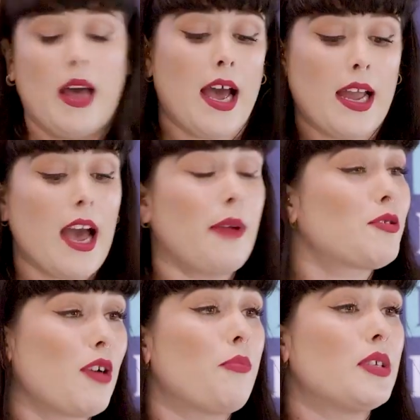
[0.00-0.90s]
I
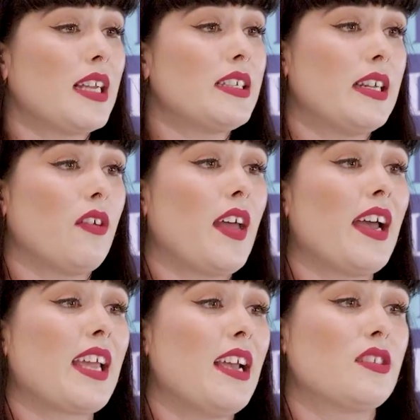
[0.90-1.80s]
was representing on that
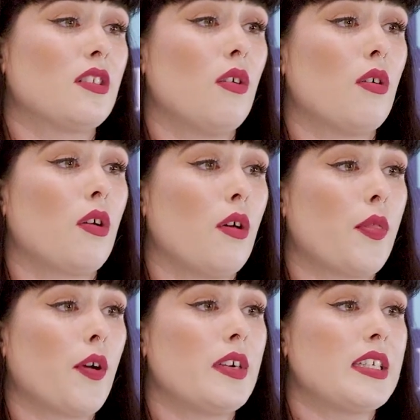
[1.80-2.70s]
occasion the local
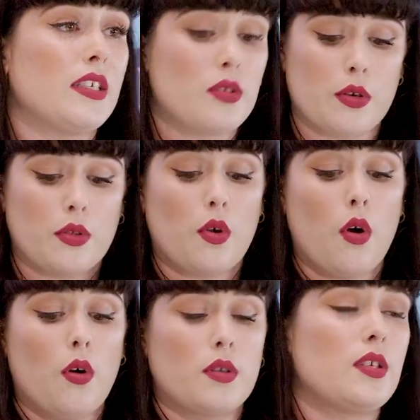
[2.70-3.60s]
authority, took the
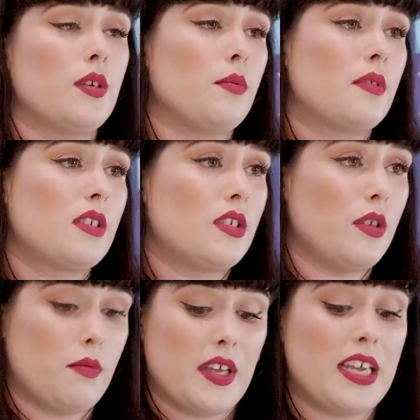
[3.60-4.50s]
court to
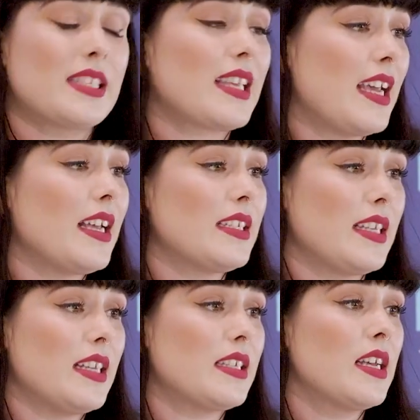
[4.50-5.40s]
these
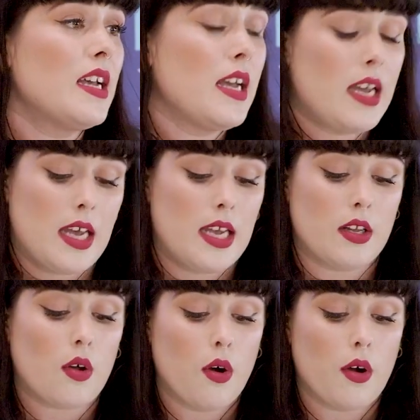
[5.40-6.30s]
cases, and
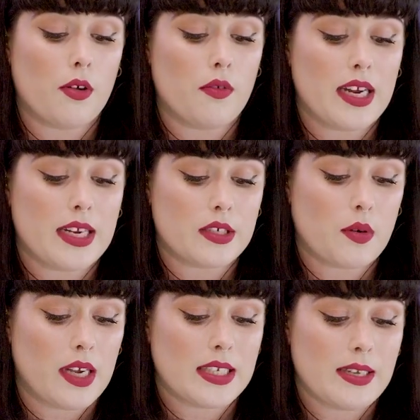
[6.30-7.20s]
the court agreed
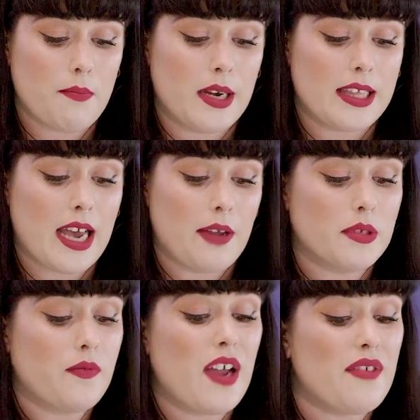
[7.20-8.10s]
quite simply that it
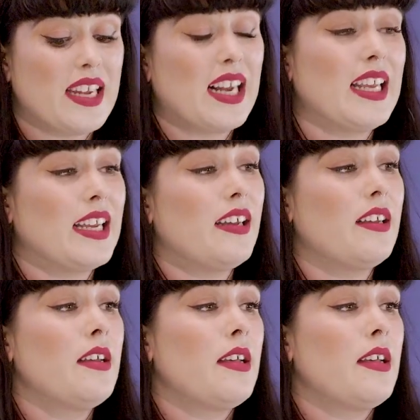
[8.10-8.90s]
was very clear